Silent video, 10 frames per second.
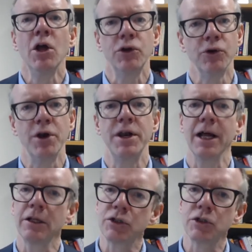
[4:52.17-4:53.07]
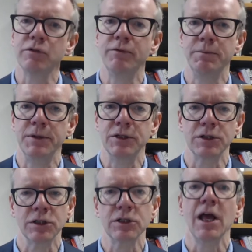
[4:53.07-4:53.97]
Your analysis of the
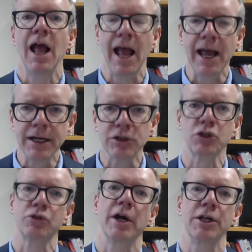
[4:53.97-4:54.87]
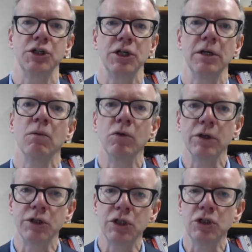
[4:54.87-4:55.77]
business and its strategy will
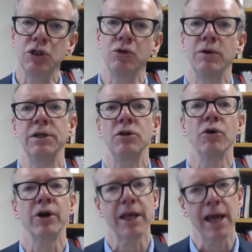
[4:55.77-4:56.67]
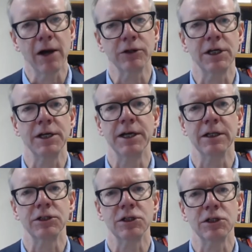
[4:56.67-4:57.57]
assist you in your accounting
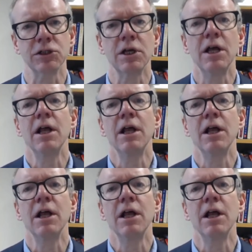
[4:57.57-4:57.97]
analysis.